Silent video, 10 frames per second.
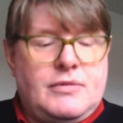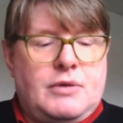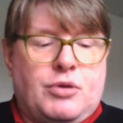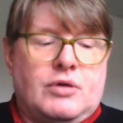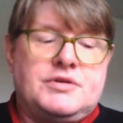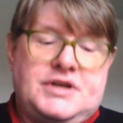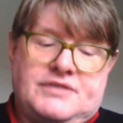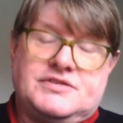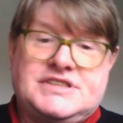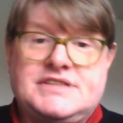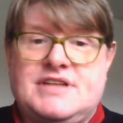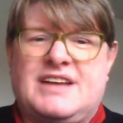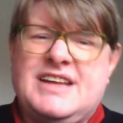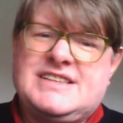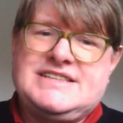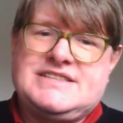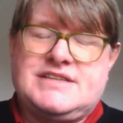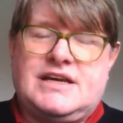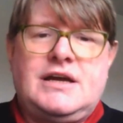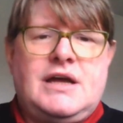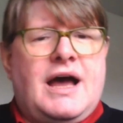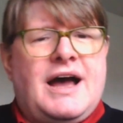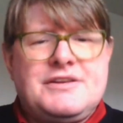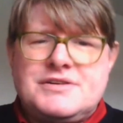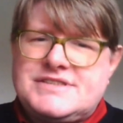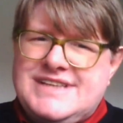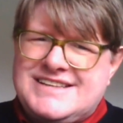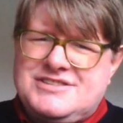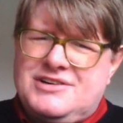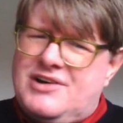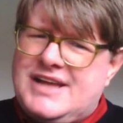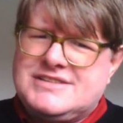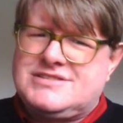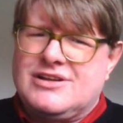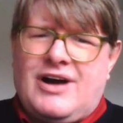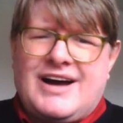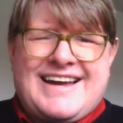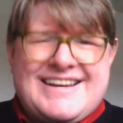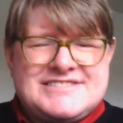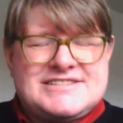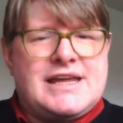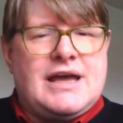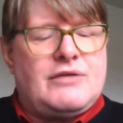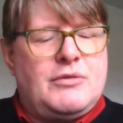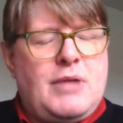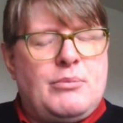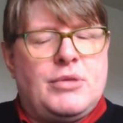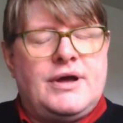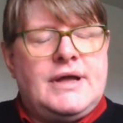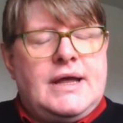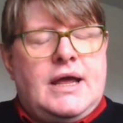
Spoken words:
but the difference is that I think these is either a 6 or 8 slot. I actually can't remember.